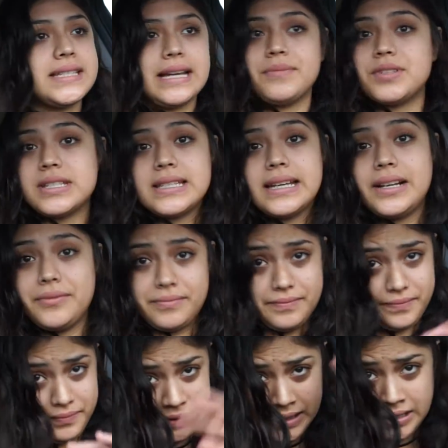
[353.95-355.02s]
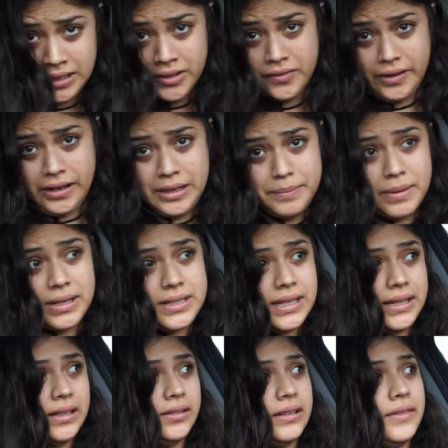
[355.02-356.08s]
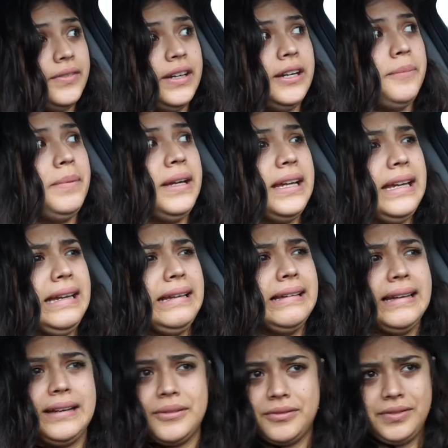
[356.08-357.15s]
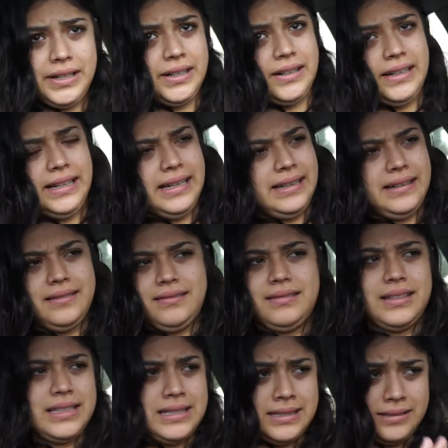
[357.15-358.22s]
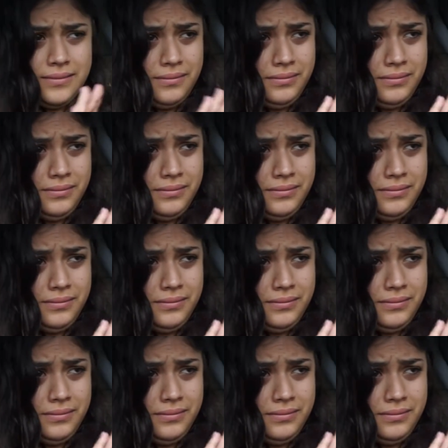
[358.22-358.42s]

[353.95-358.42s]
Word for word: I'm just like very particular and very picky, like very, and it's